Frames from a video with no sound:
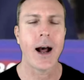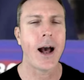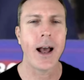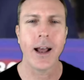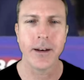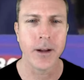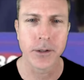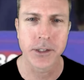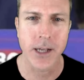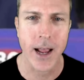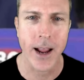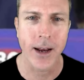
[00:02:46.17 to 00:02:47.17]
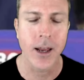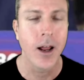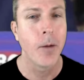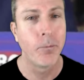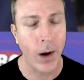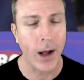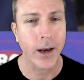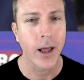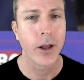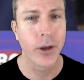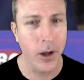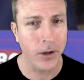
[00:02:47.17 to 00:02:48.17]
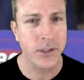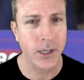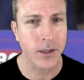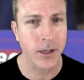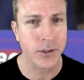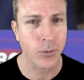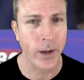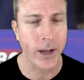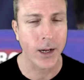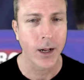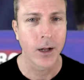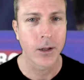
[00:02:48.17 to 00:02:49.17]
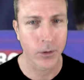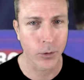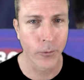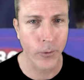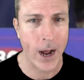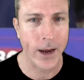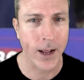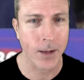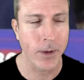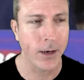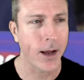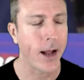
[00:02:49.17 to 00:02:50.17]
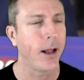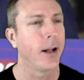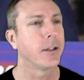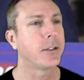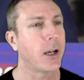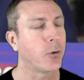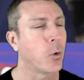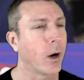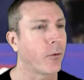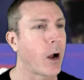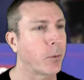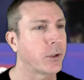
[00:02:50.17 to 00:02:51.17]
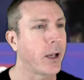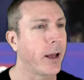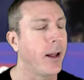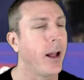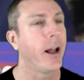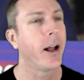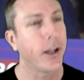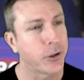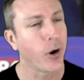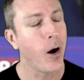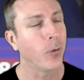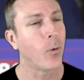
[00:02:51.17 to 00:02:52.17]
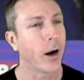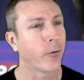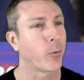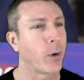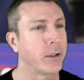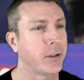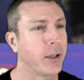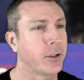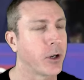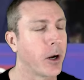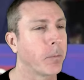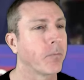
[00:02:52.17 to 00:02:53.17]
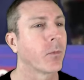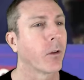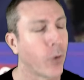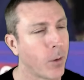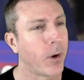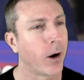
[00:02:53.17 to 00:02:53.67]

I had no say in it, but use it this week through Friday at midnight to save 25% and get your own Wanted for President shirt from